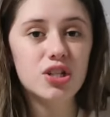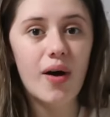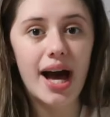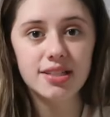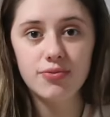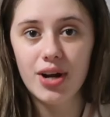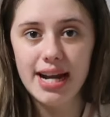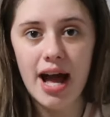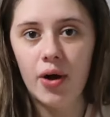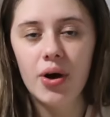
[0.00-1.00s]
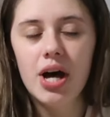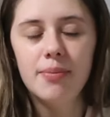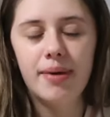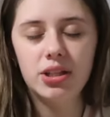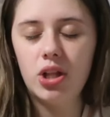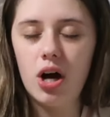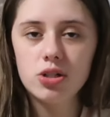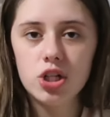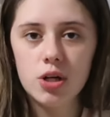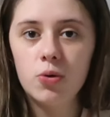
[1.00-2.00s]
So as of right now, my
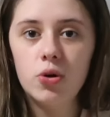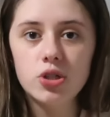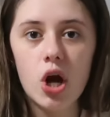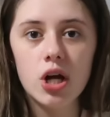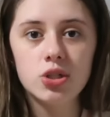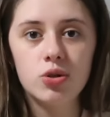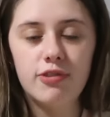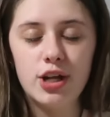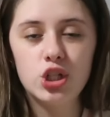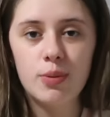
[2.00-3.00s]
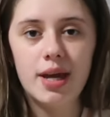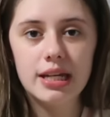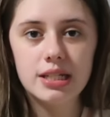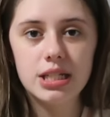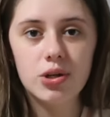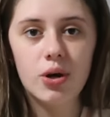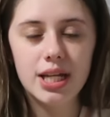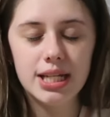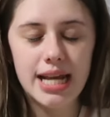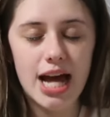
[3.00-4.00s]
long-term goals are to eventually make it
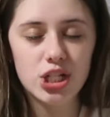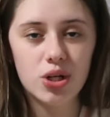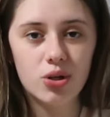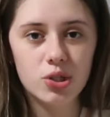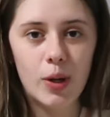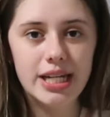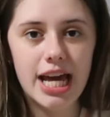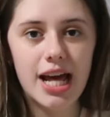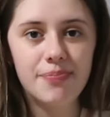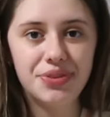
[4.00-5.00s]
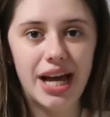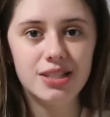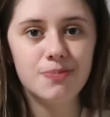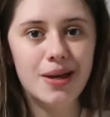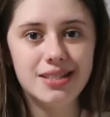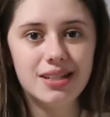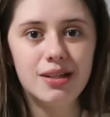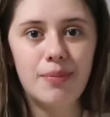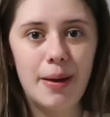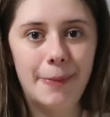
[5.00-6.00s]
to nationals one day. That's
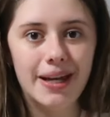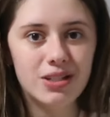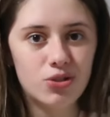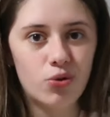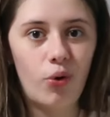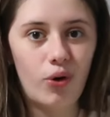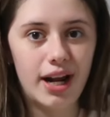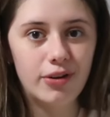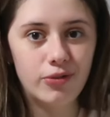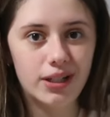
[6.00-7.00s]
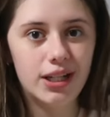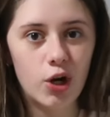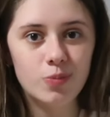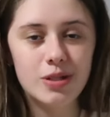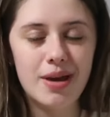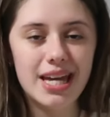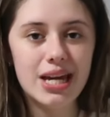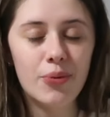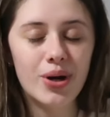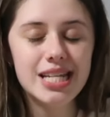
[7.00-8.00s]
basically my biggest goal and I really hope to make
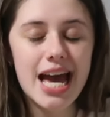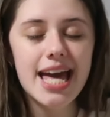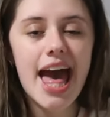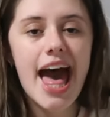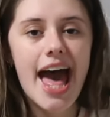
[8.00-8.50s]
it one day.